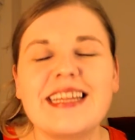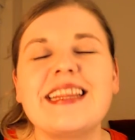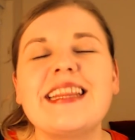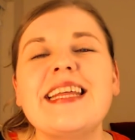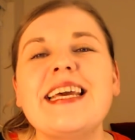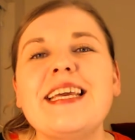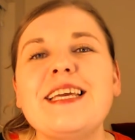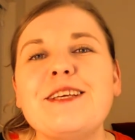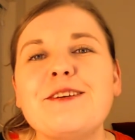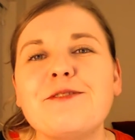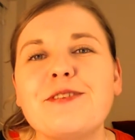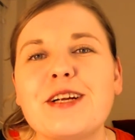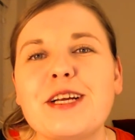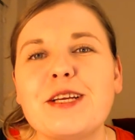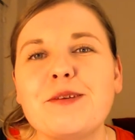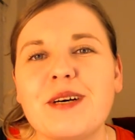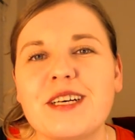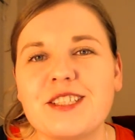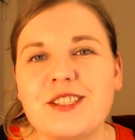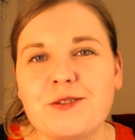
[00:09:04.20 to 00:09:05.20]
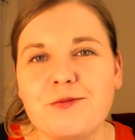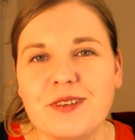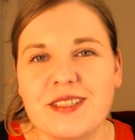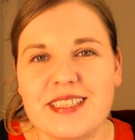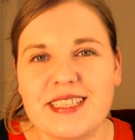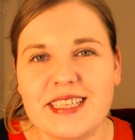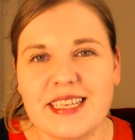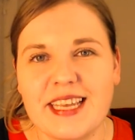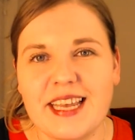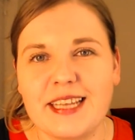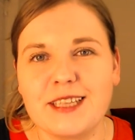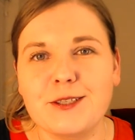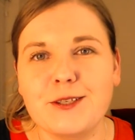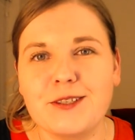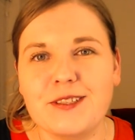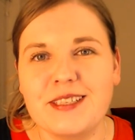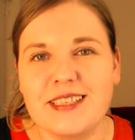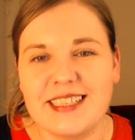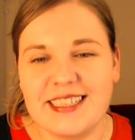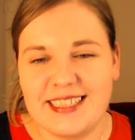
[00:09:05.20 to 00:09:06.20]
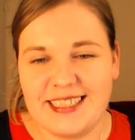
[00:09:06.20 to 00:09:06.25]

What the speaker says: thank you very much. Once again, good night.